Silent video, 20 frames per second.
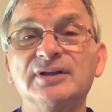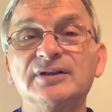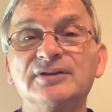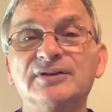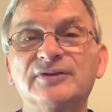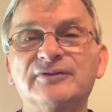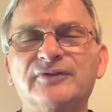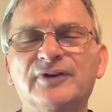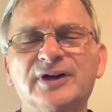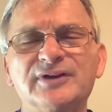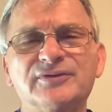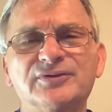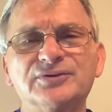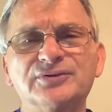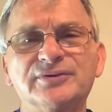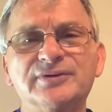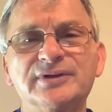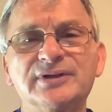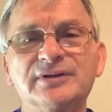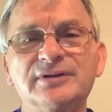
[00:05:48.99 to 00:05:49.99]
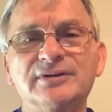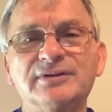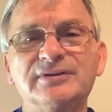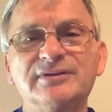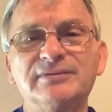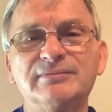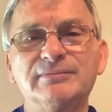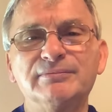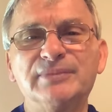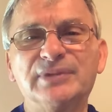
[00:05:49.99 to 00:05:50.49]
to 500
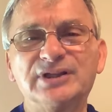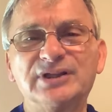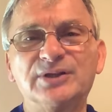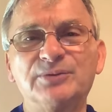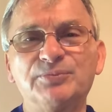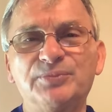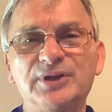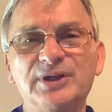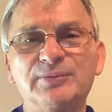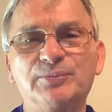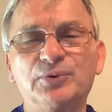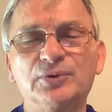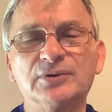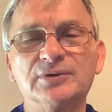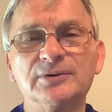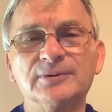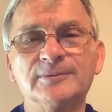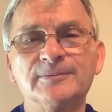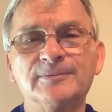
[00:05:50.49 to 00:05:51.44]
million people.